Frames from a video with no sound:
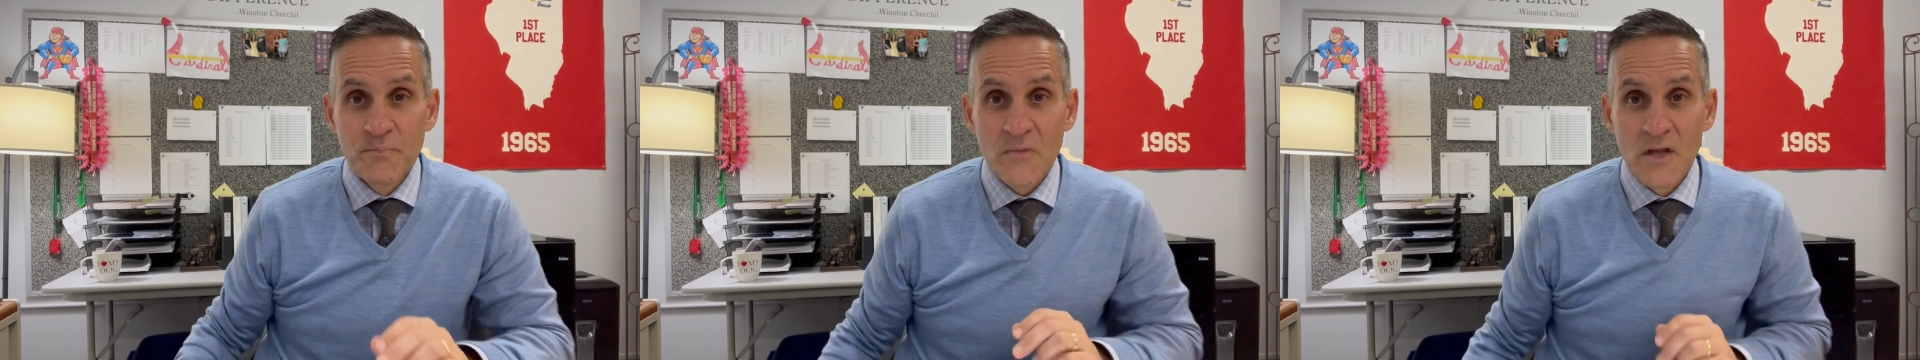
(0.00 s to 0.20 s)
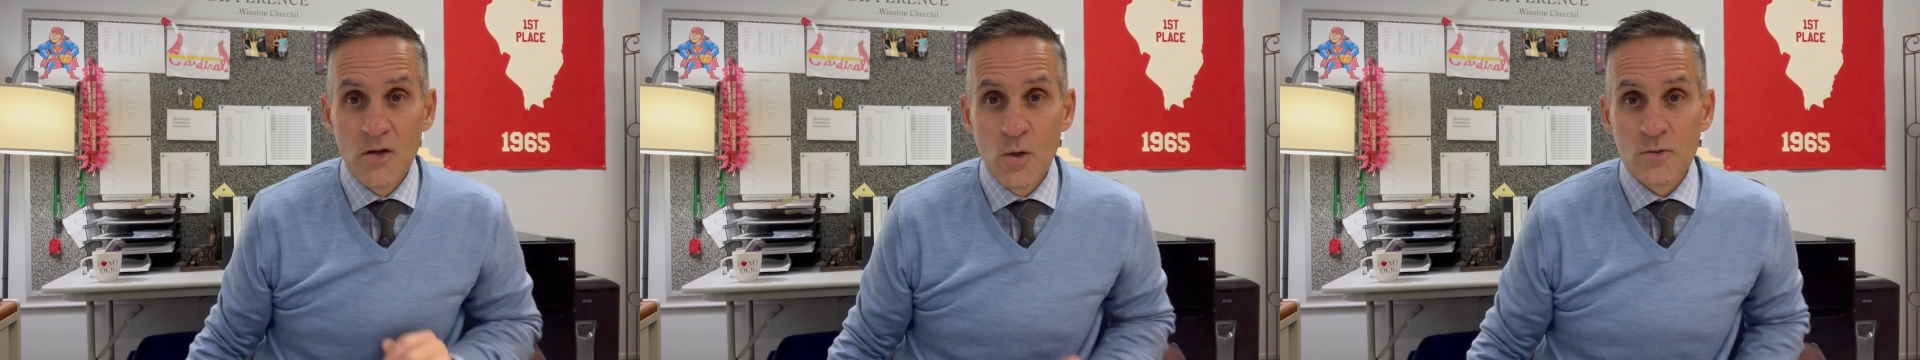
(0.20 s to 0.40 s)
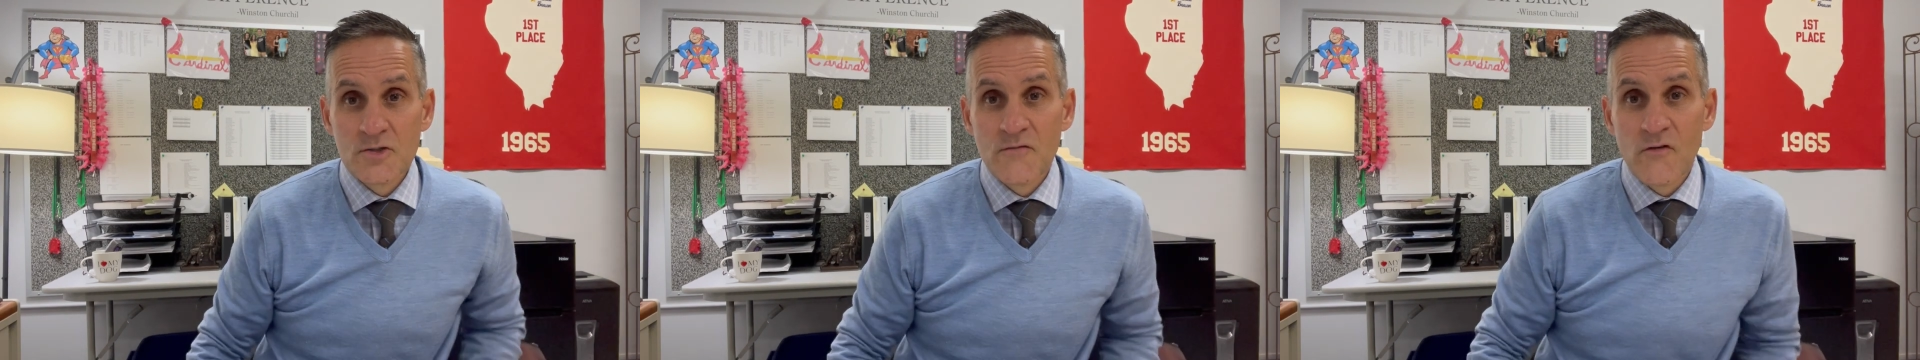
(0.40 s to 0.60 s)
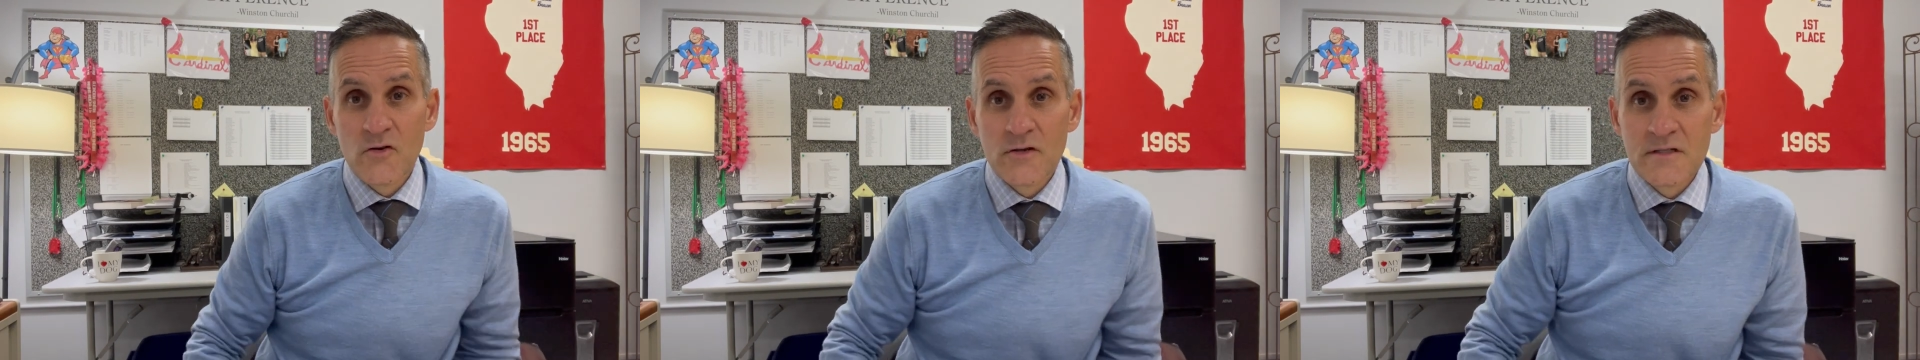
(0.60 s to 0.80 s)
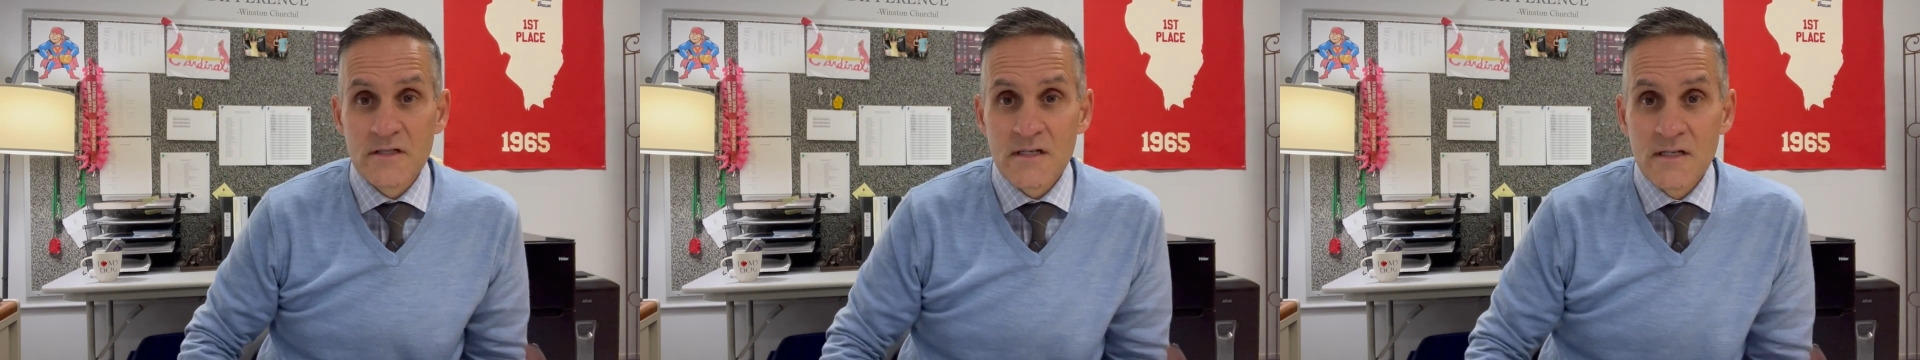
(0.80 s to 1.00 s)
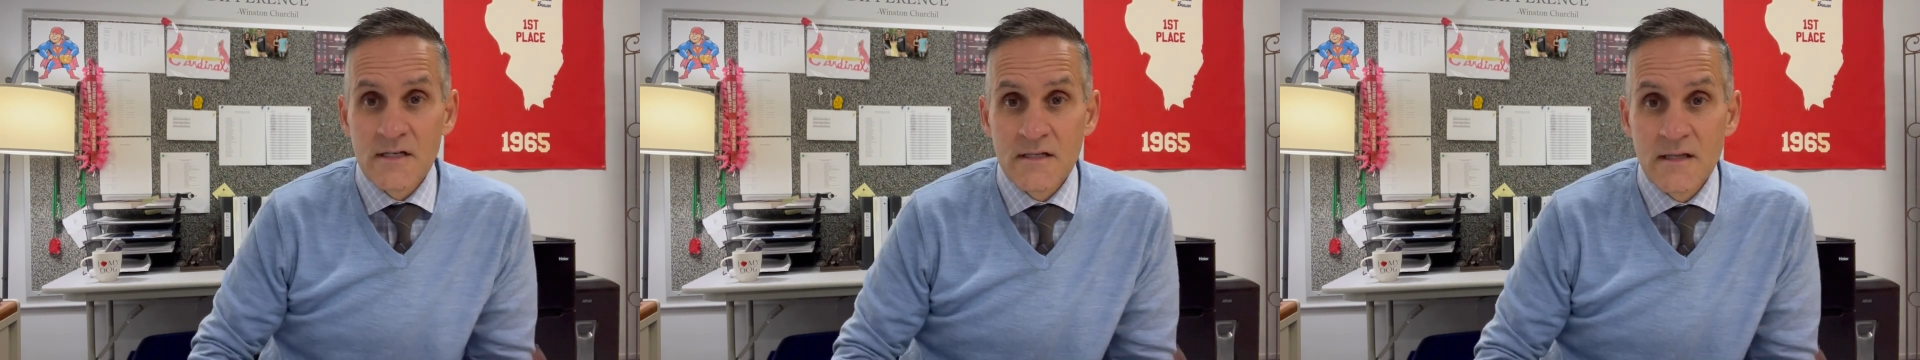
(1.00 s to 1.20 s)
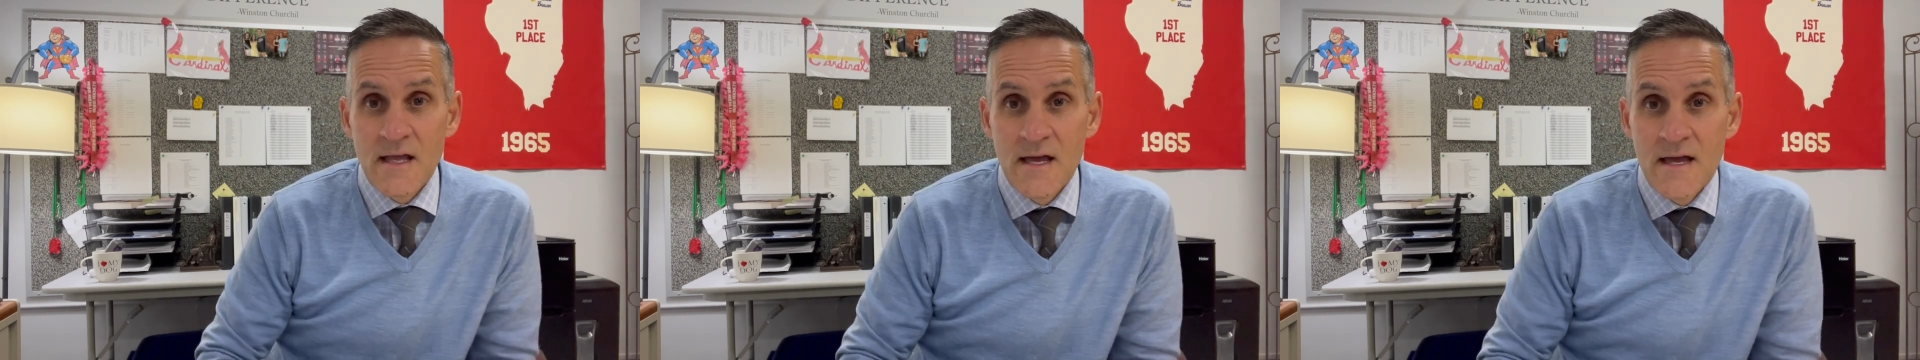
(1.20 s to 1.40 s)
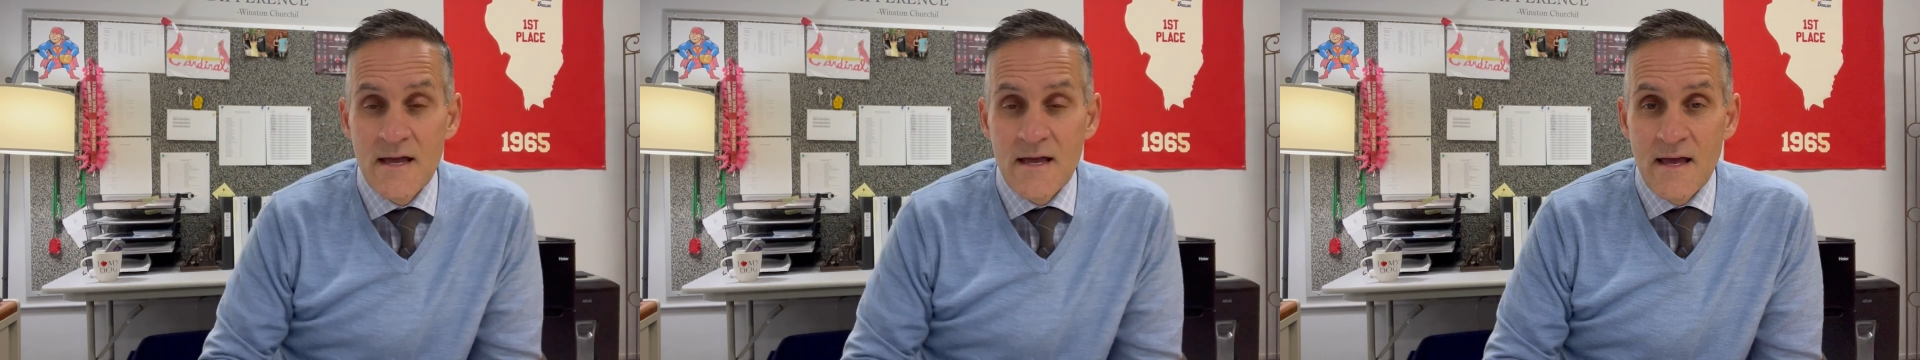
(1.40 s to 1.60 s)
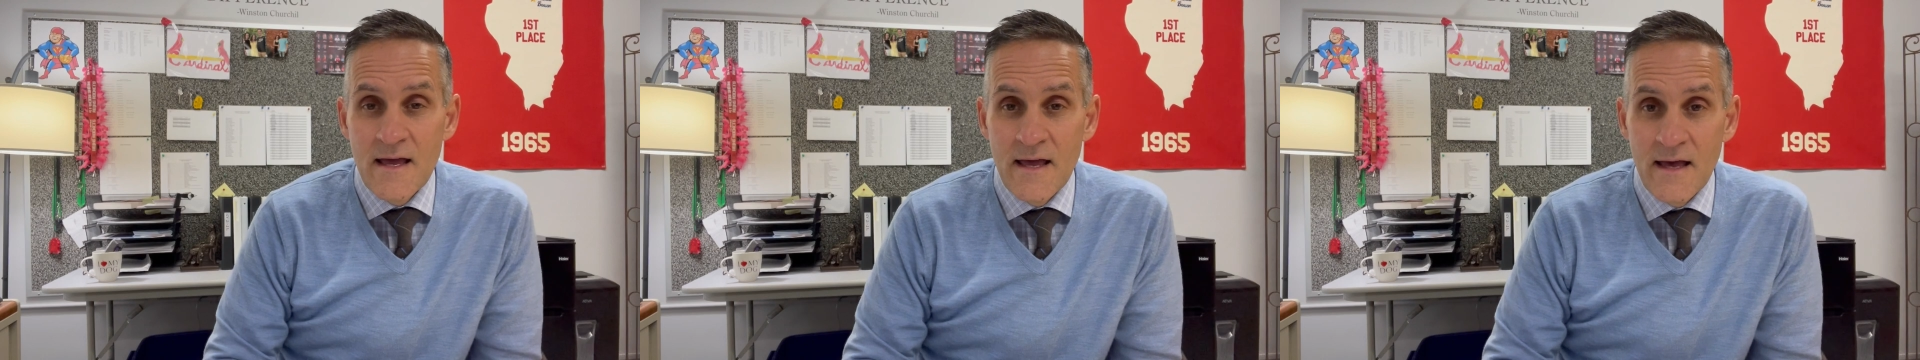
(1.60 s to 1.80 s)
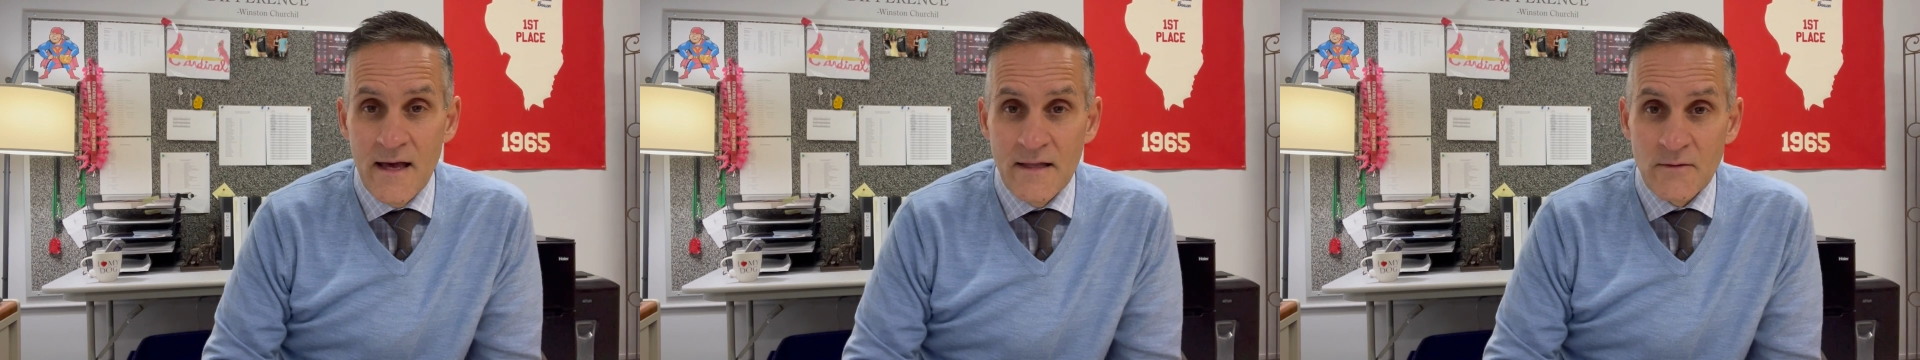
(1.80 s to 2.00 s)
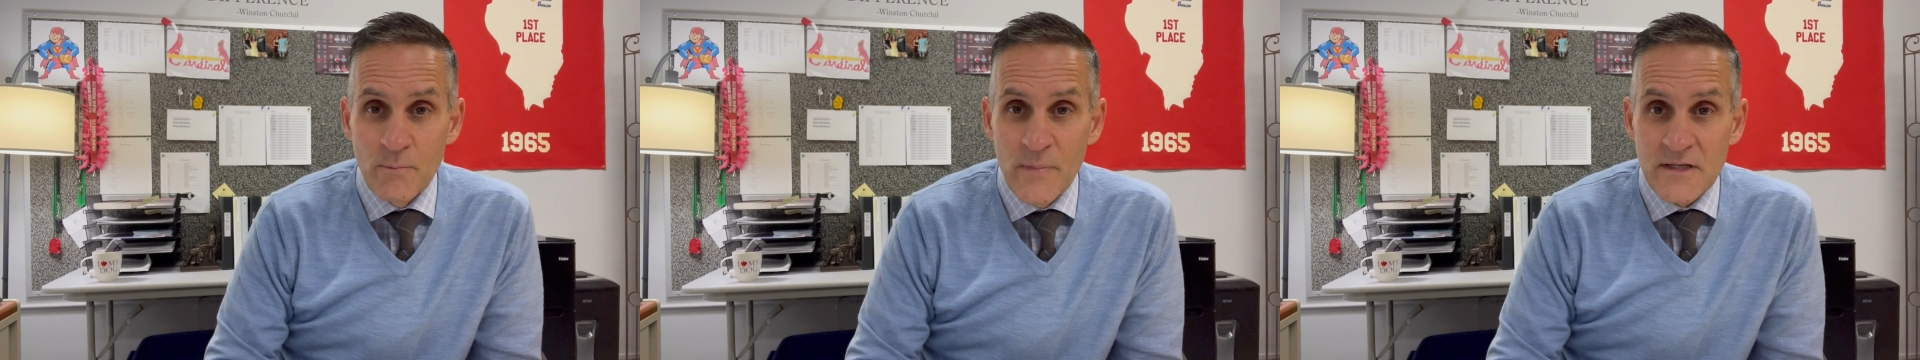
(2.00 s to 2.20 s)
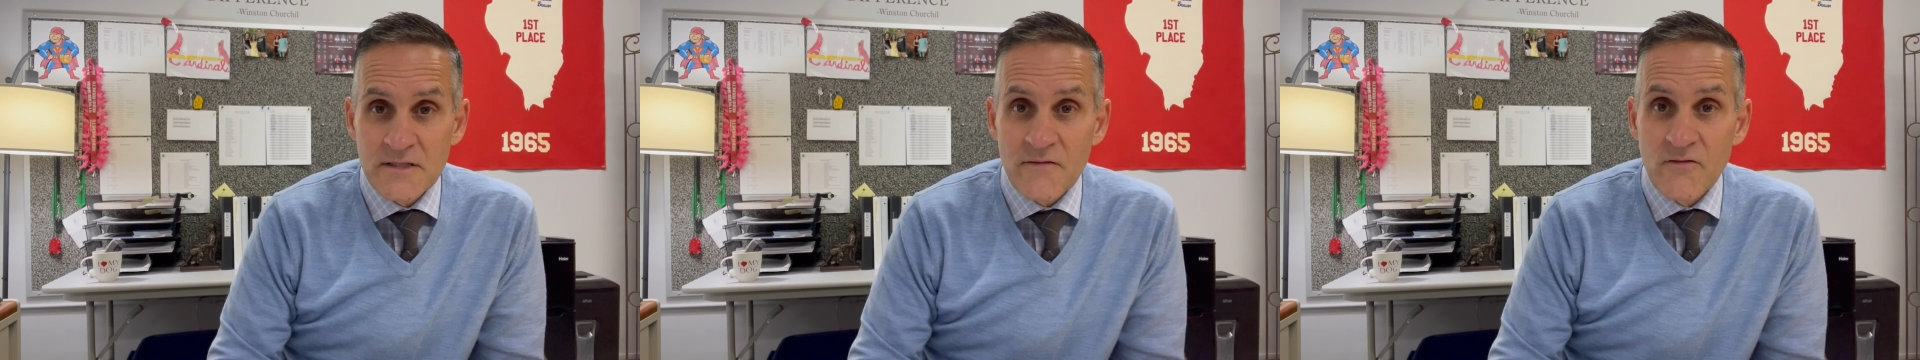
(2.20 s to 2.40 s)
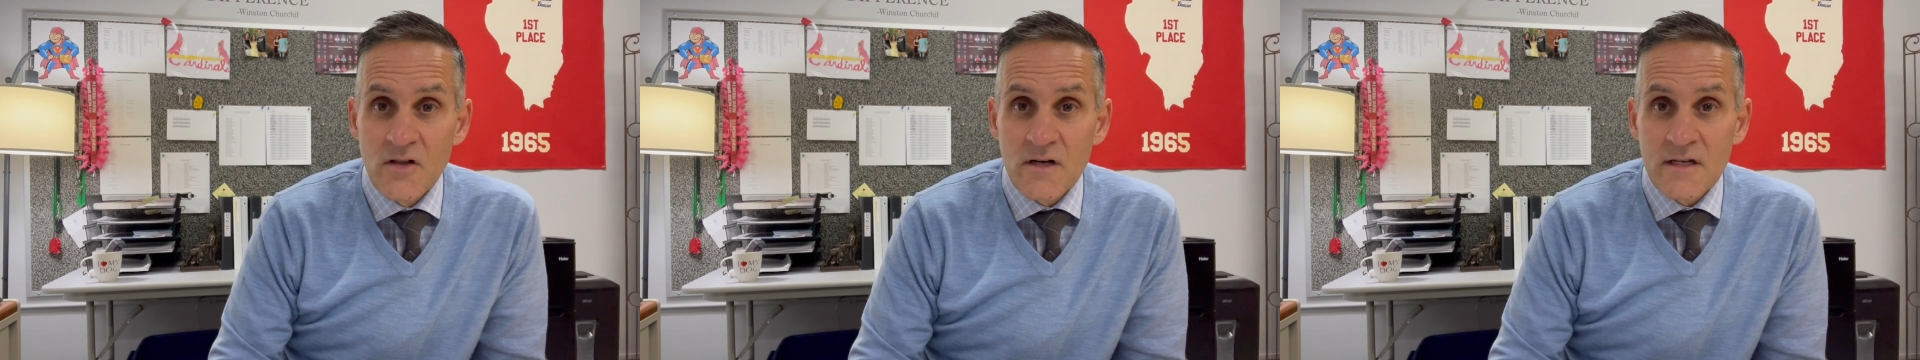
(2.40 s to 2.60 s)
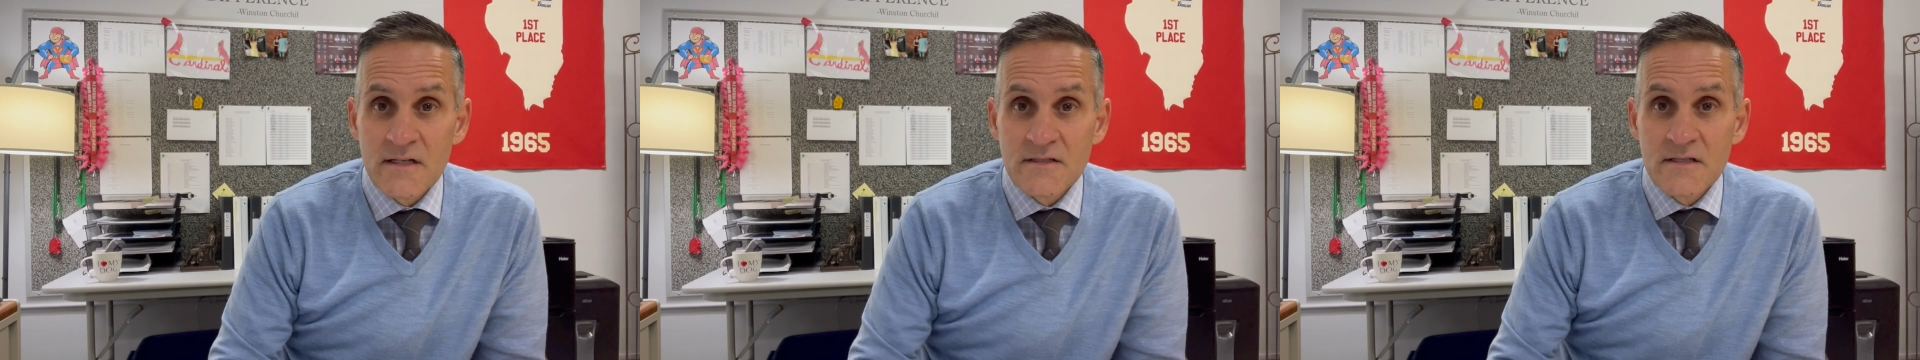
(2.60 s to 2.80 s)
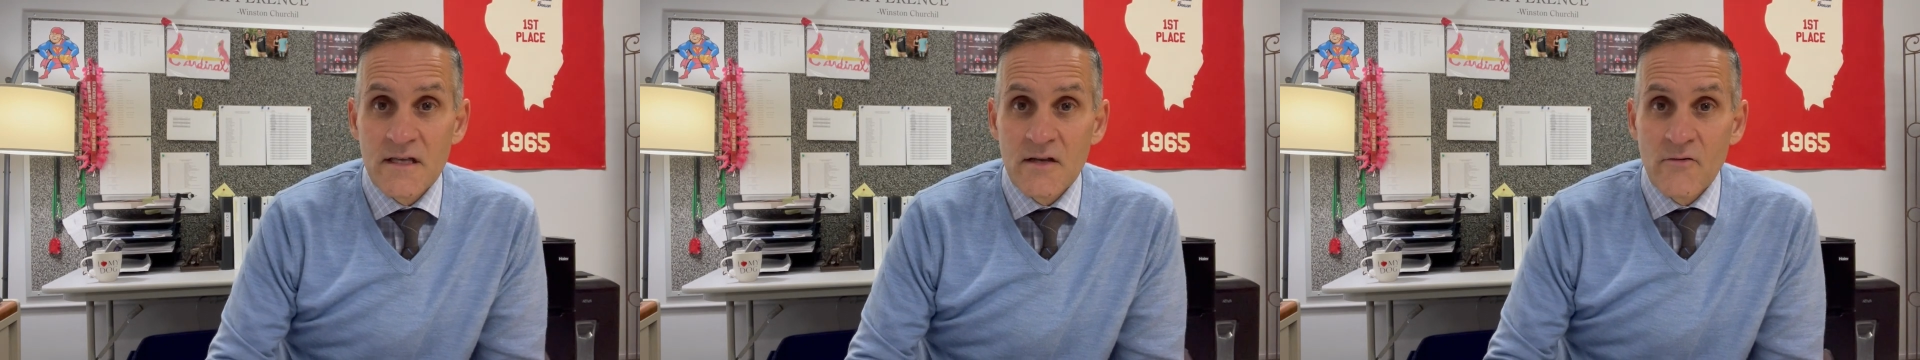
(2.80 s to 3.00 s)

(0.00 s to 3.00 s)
Coach Ferguson. And best of luck as they